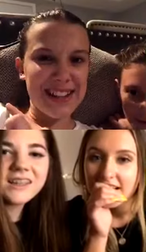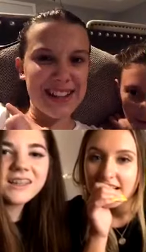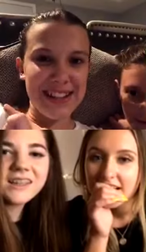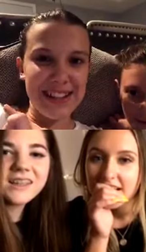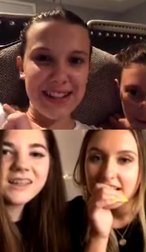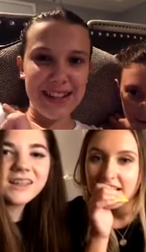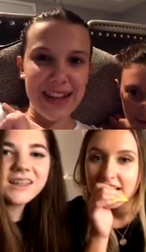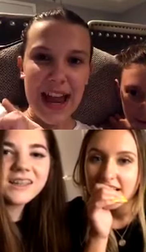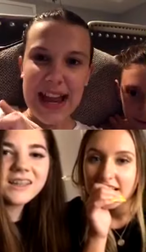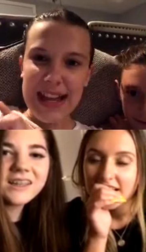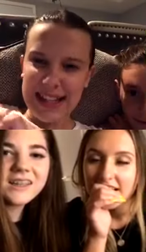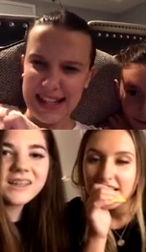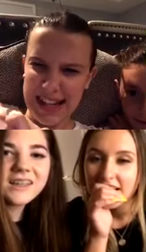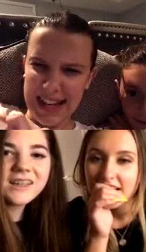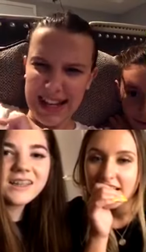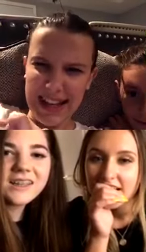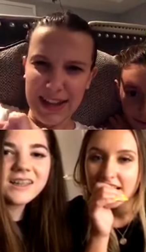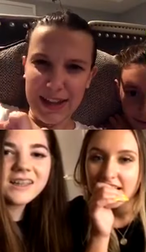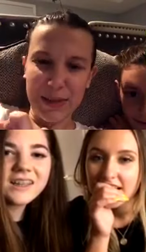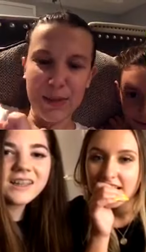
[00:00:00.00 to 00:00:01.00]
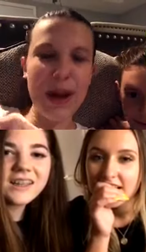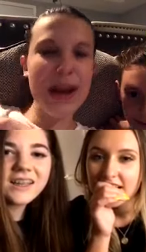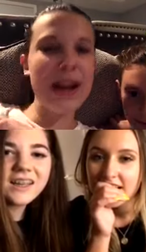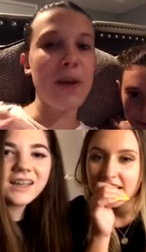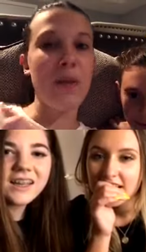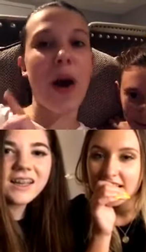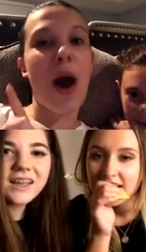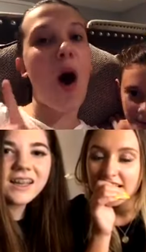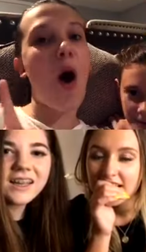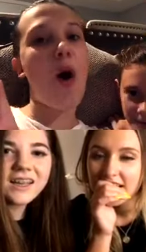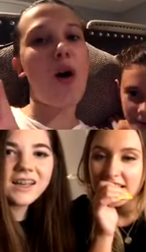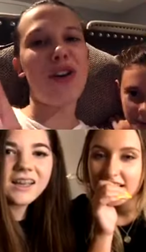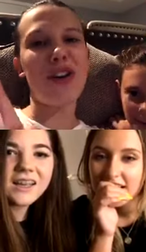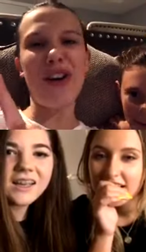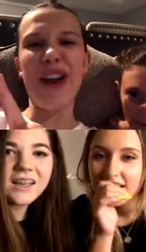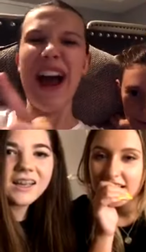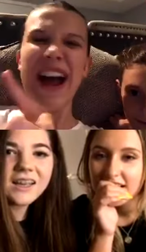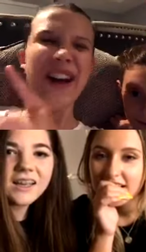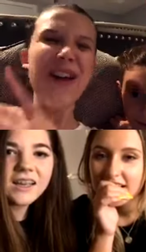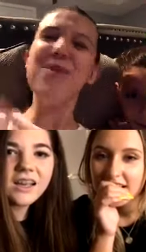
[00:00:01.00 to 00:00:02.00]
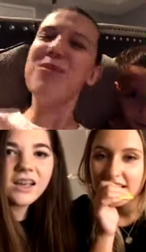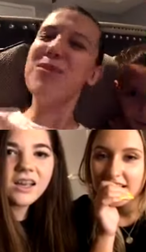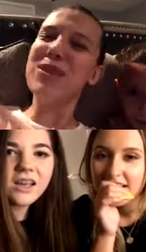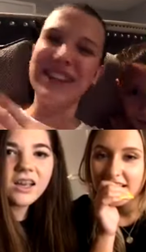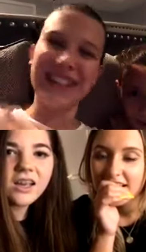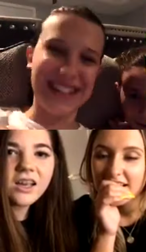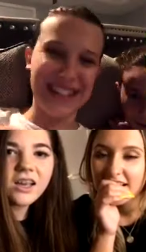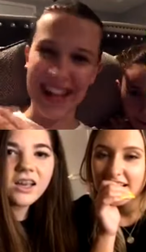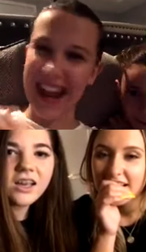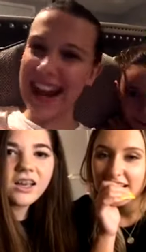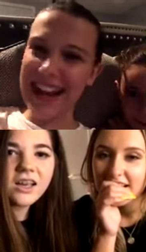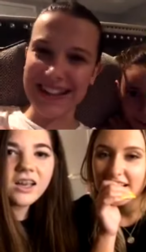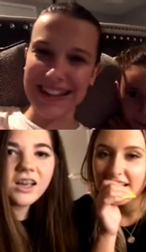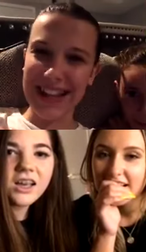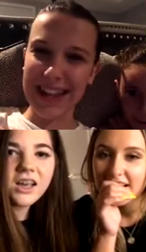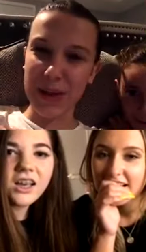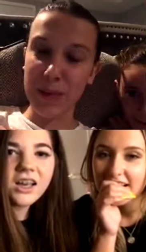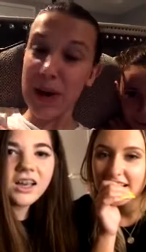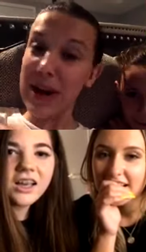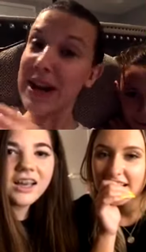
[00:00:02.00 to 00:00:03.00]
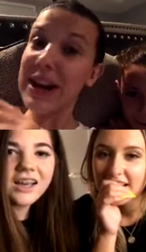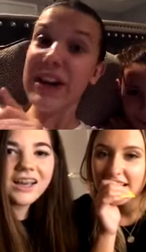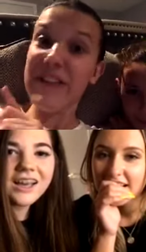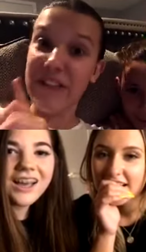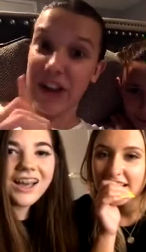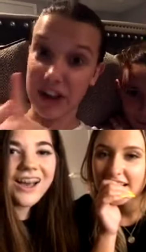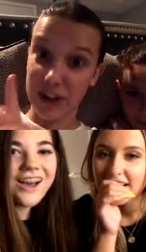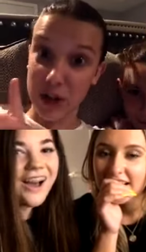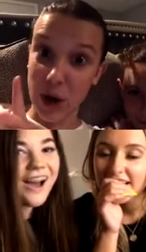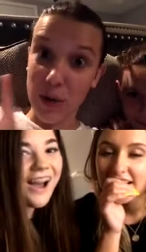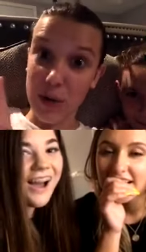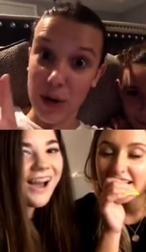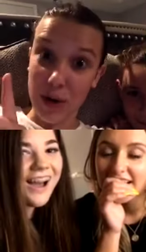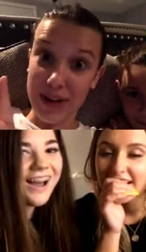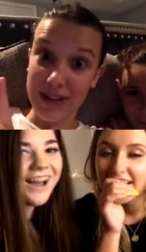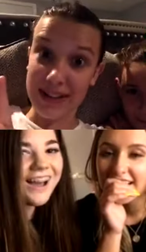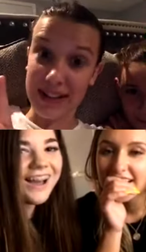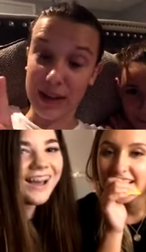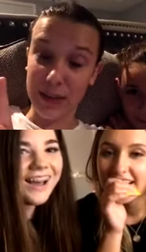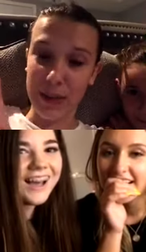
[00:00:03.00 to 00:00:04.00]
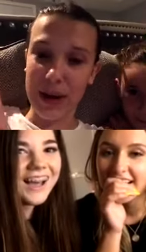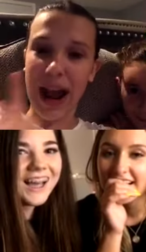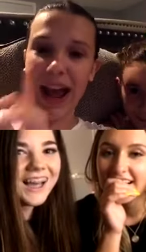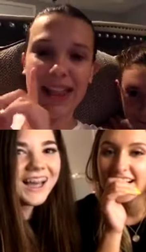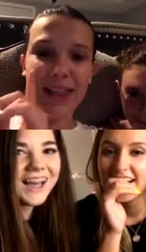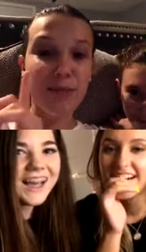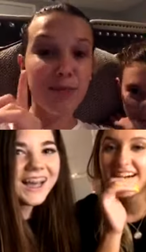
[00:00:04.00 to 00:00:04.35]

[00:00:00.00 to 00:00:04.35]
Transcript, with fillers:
Speaker 1: Isn't he Lithuanian? Wait, hold on. I don't want to say he's Lithuanian if I don't know he's Lithuanian. I'm pretty